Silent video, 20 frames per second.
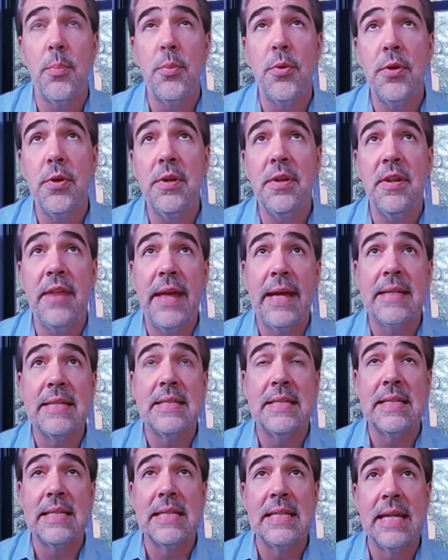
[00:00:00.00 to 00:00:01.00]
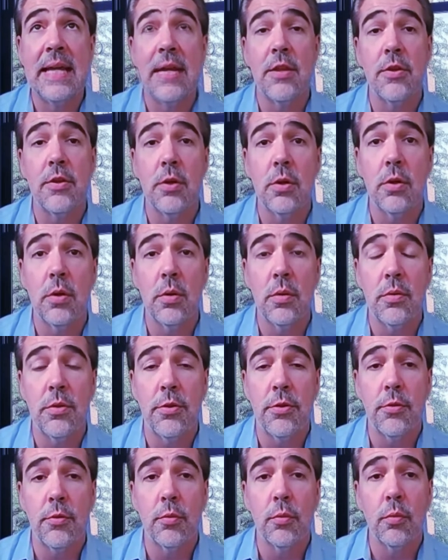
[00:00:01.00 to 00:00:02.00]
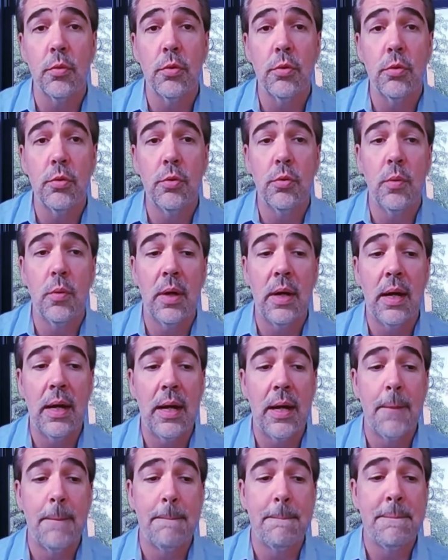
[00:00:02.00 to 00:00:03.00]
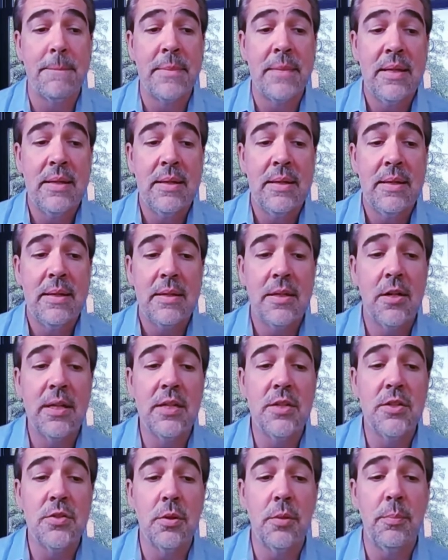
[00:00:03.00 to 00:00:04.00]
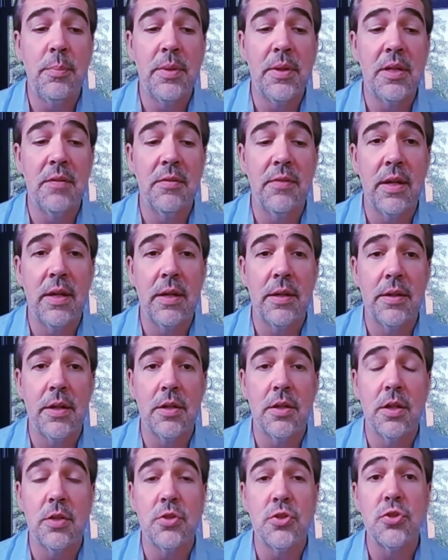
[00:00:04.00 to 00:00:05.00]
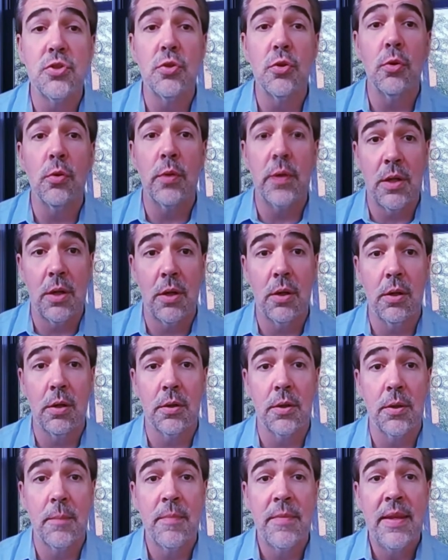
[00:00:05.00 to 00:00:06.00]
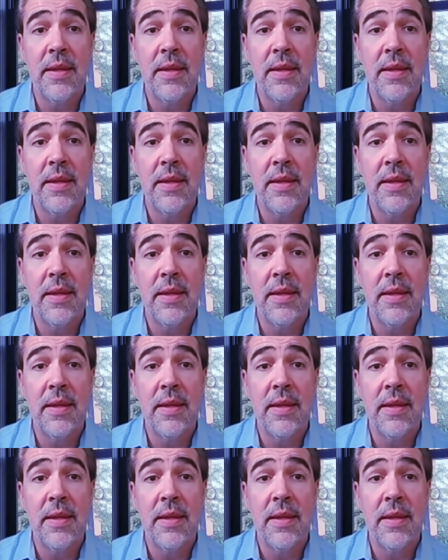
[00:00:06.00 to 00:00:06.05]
put that together through, um, you know, into a bit of a, a, story arc.